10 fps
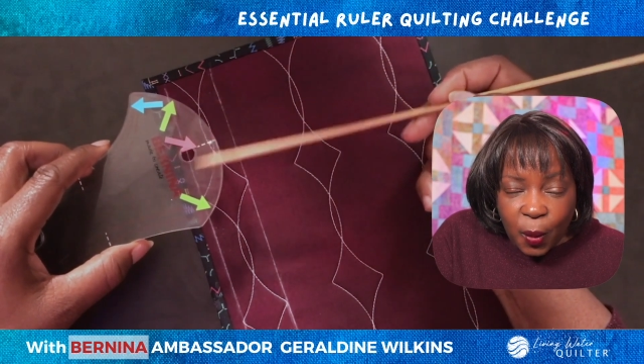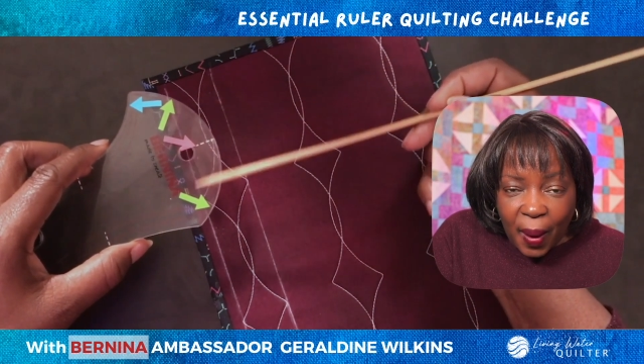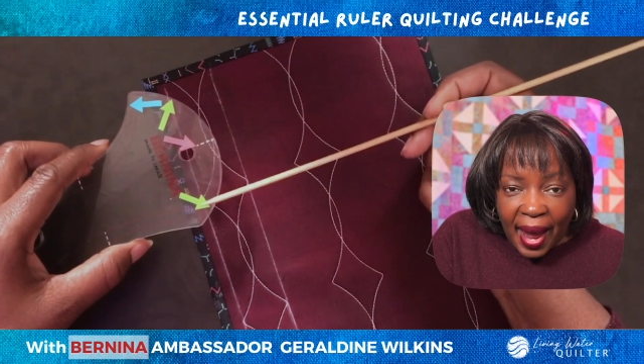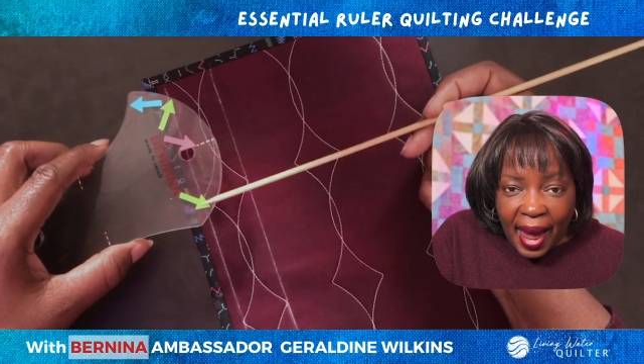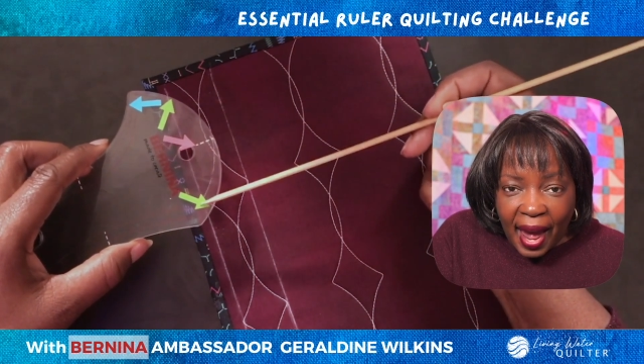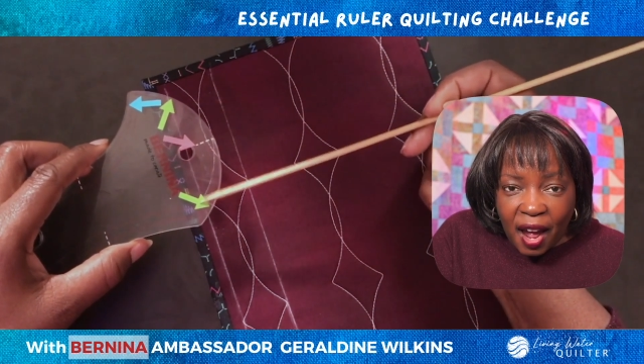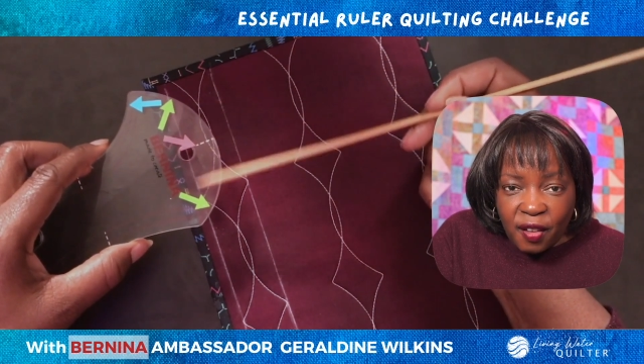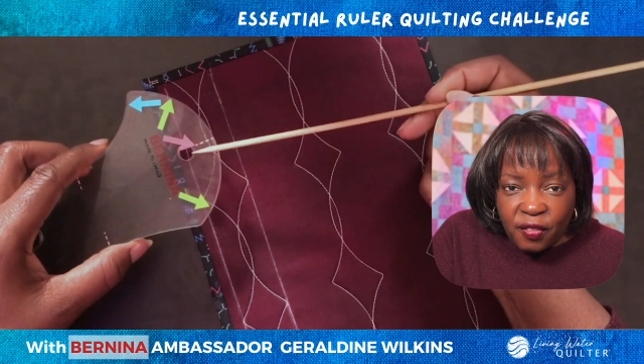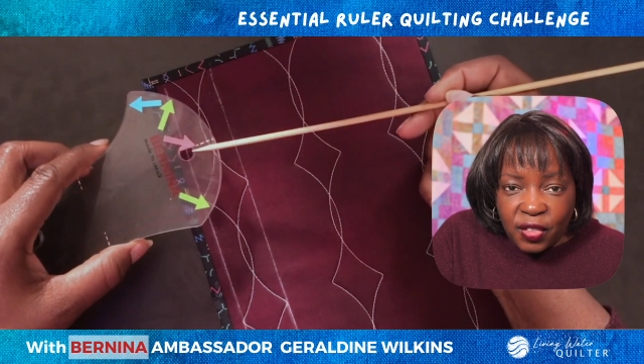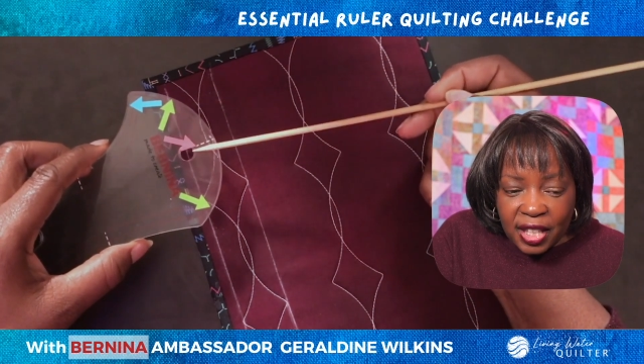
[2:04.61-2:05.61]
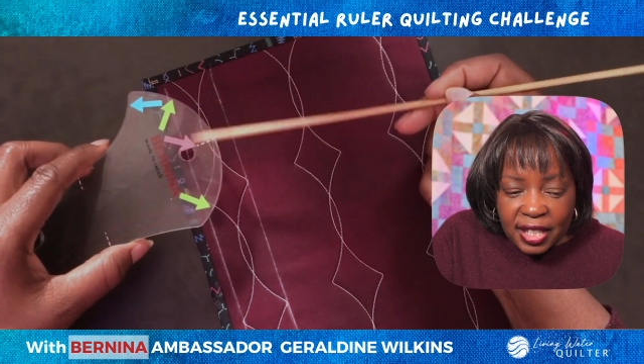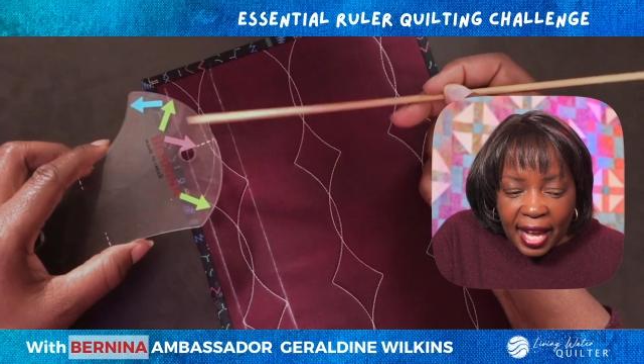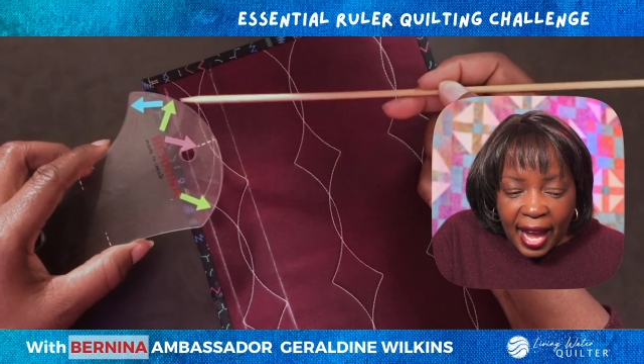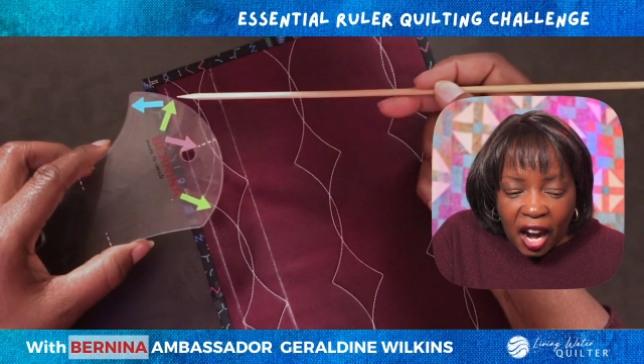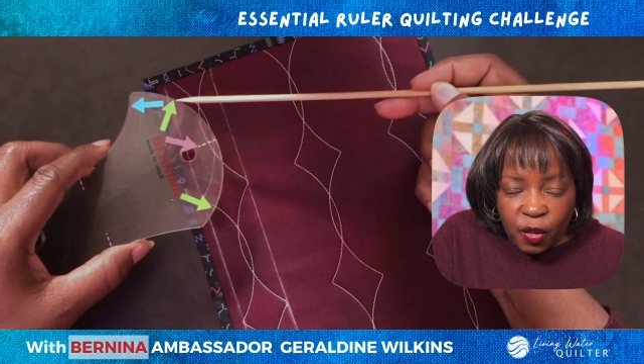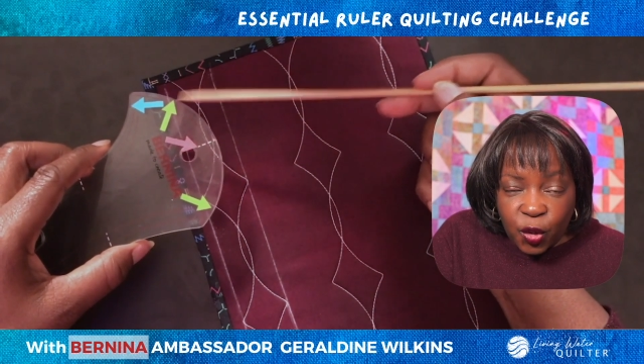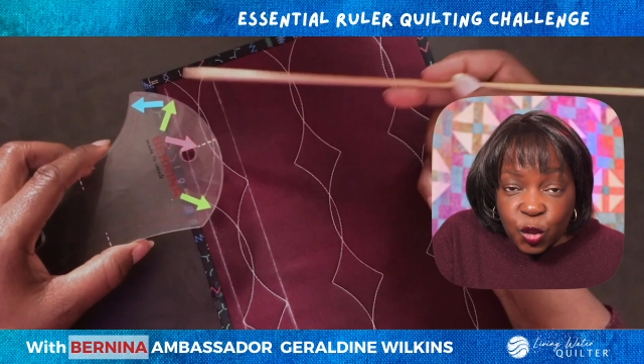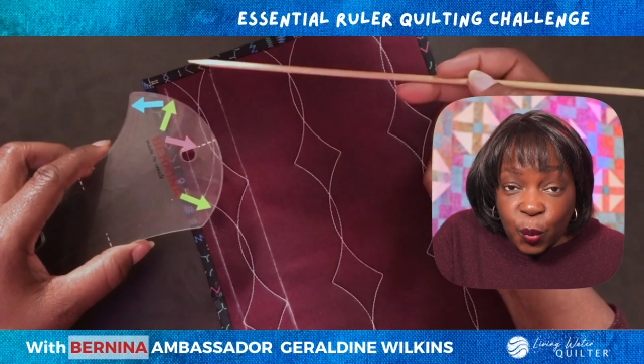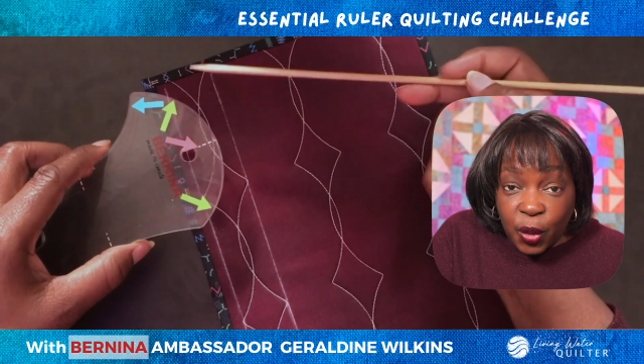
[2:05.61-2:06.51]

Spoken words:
do I have these arrows?